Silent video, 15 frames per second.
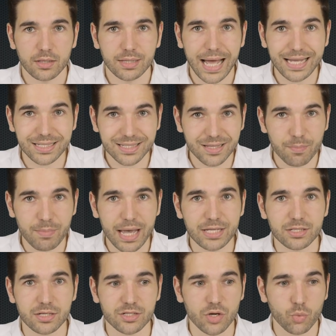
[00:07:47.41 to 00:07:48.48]
That's the
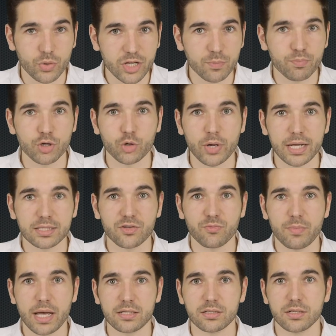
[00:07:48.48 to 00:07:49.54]
message, a real progressive
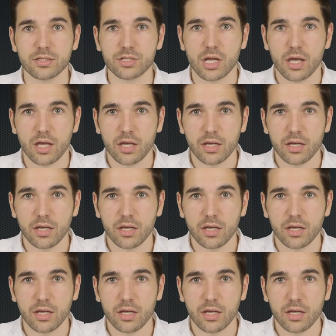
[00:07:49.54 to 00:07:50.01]
message,